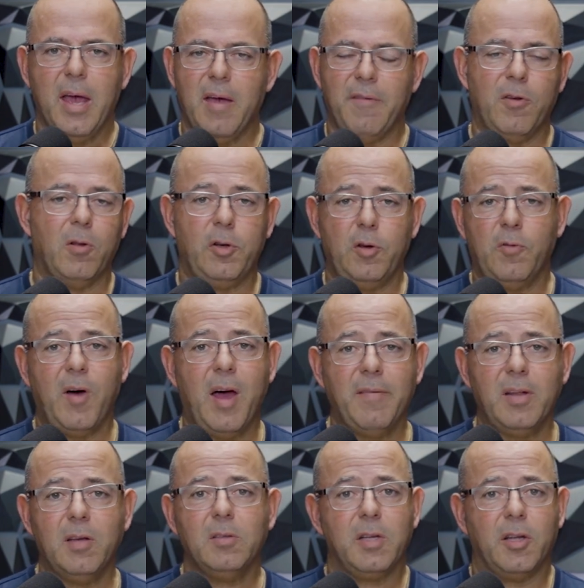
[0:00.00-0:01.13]
If you only do five
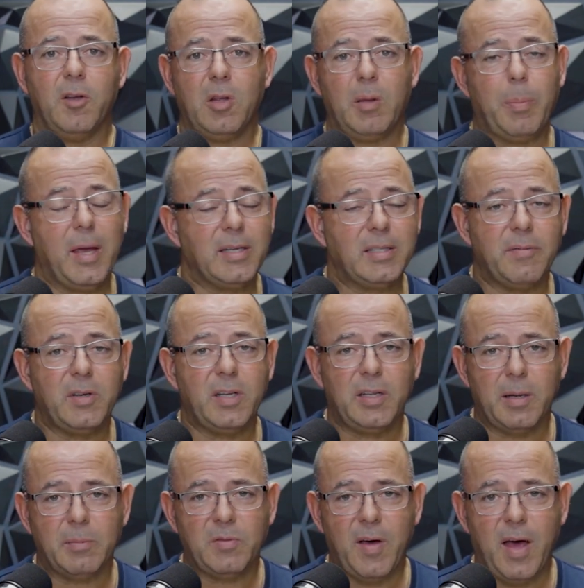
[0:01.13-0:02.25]
deals, then you only pay 17
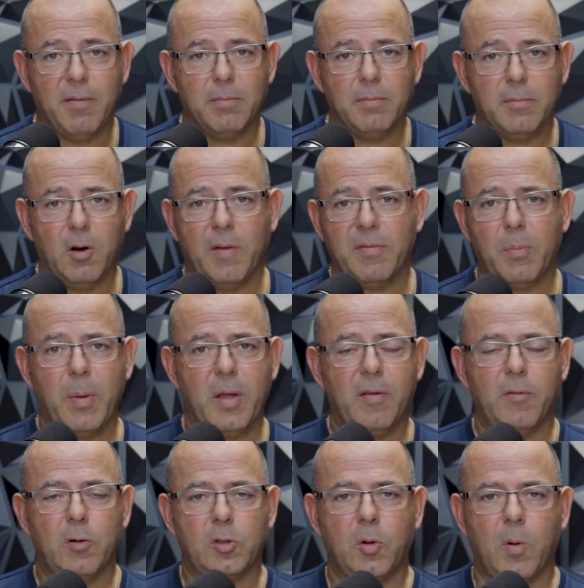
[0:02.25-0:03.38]
times five. You don't have to pay the
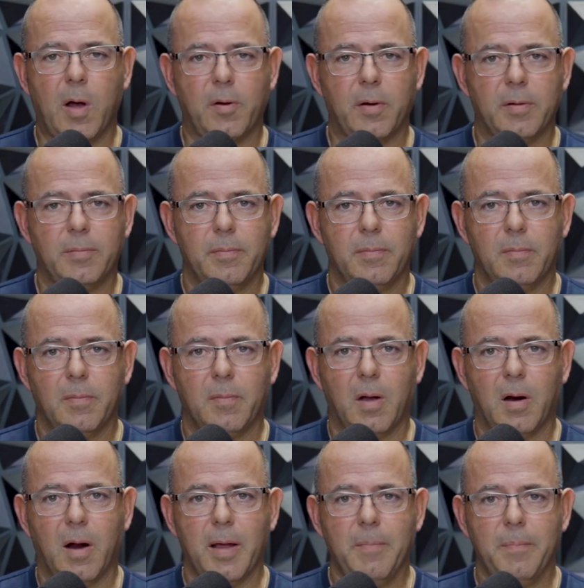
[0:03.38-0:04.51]
full 200.
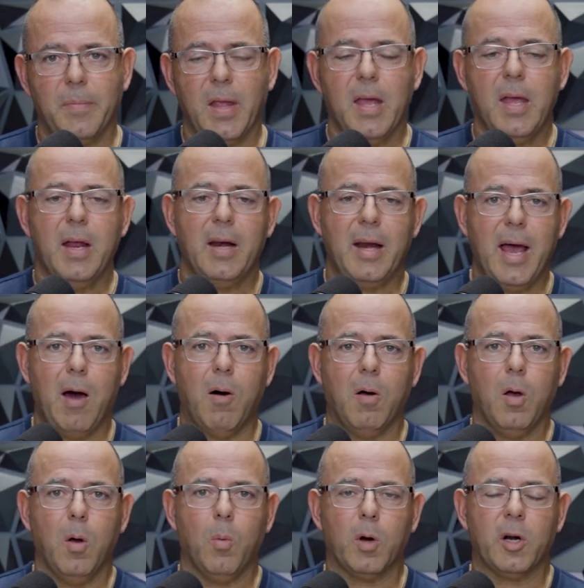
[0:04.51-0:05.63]
All right. Now,
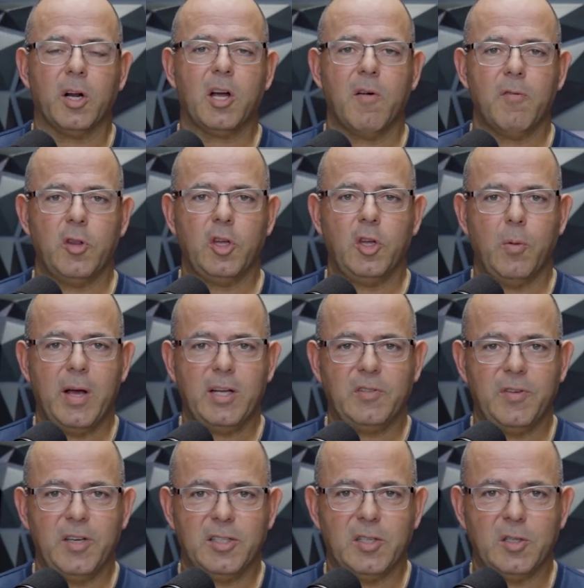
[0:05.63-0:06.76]
we're going to cover the US
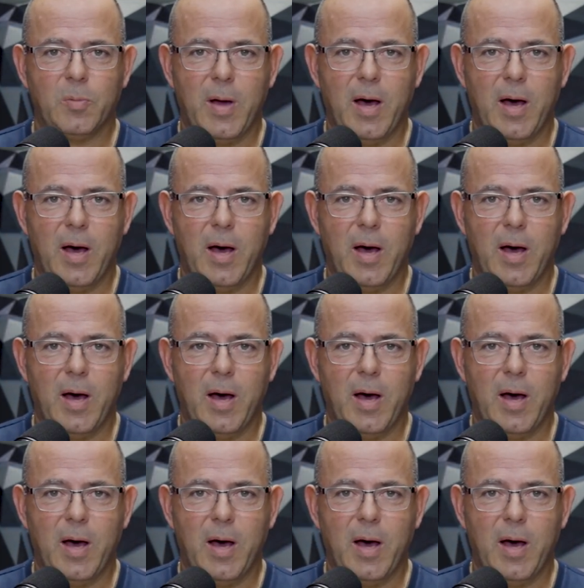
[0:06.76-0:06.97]
fees as